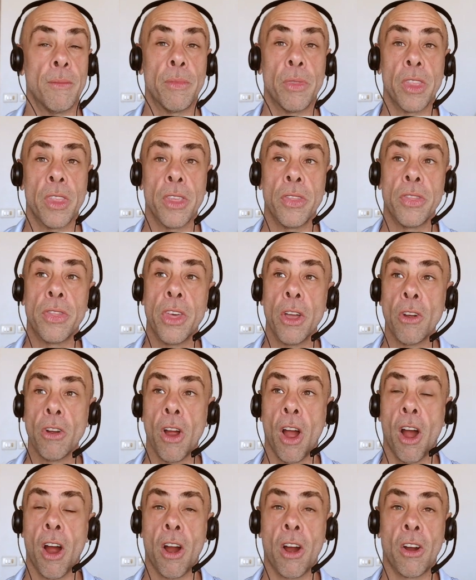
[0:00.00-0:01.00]
there
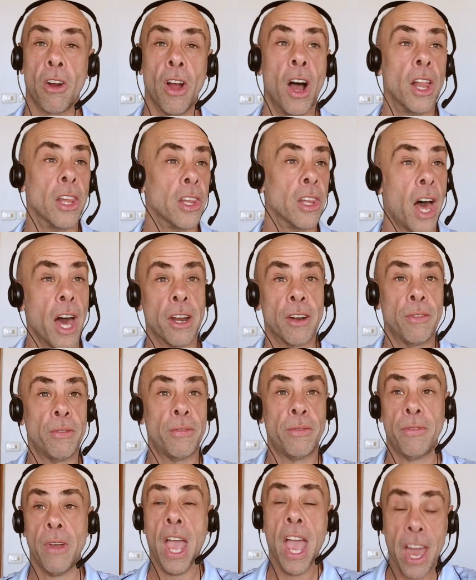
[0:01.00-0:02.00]
are a lot of
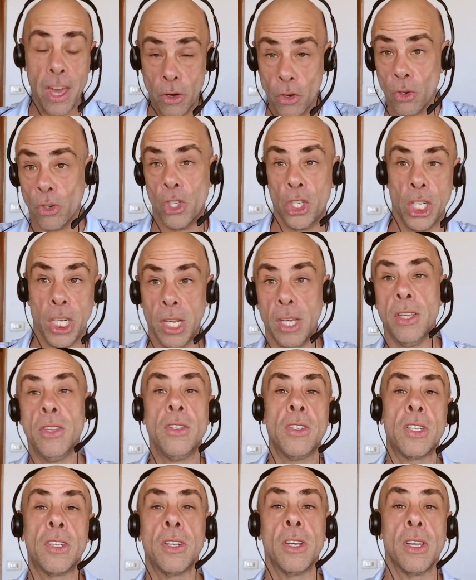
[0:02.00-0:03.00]
energies